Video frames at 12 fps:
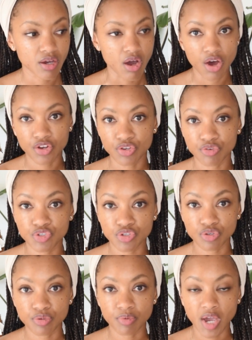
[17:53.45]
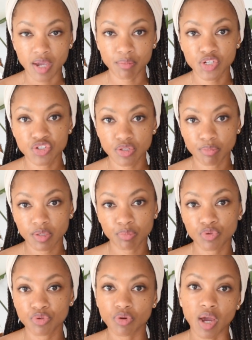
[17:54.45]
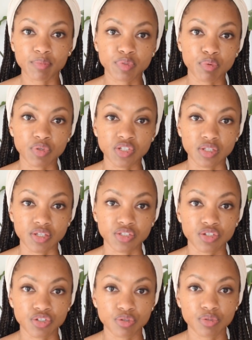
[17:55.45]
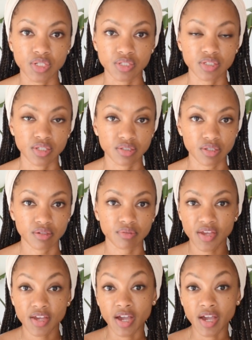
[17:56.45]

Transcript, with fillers: on YouTube, guide me to the people who I'm supposed to listen to in this season.